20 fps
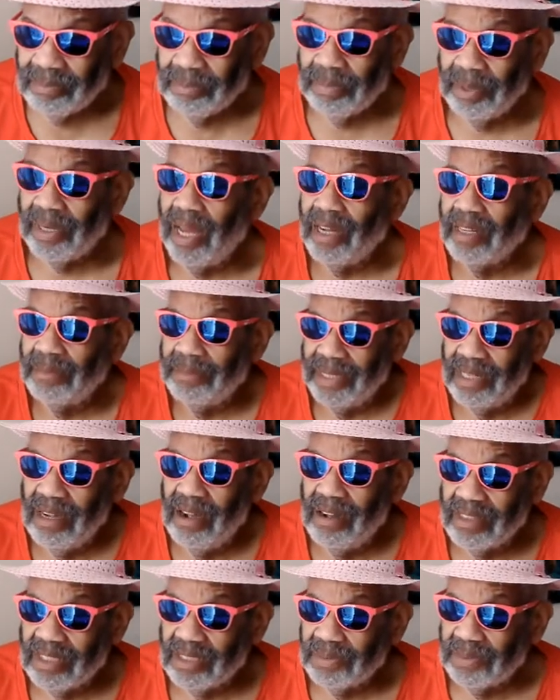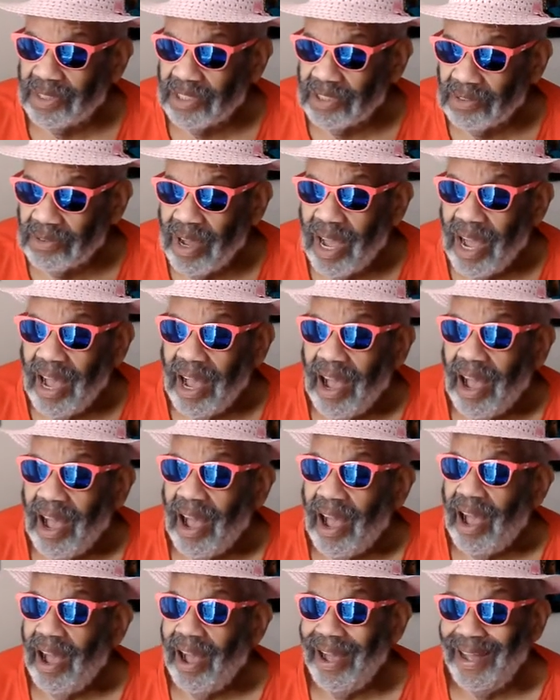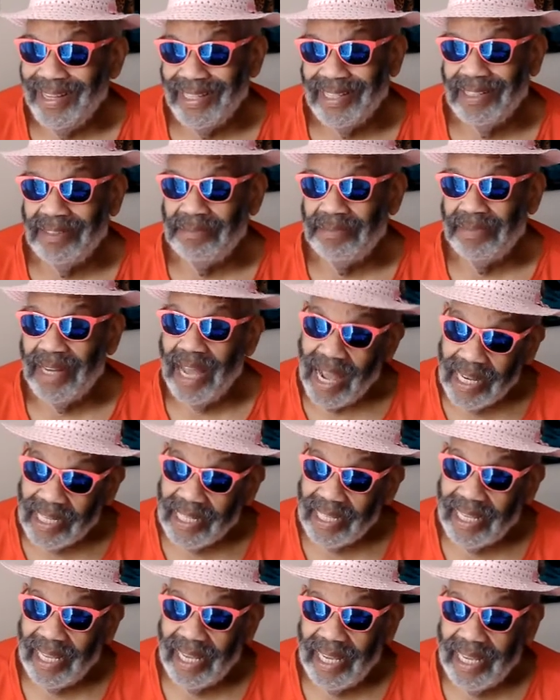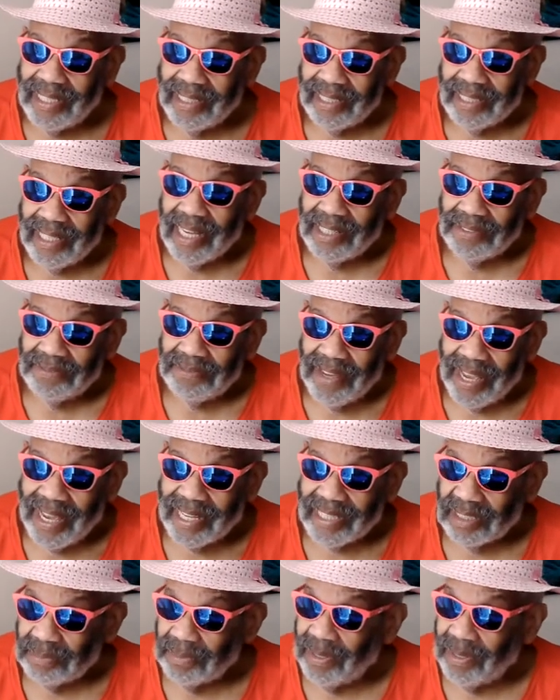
But I'm going to be honest with you. I am not anti vax,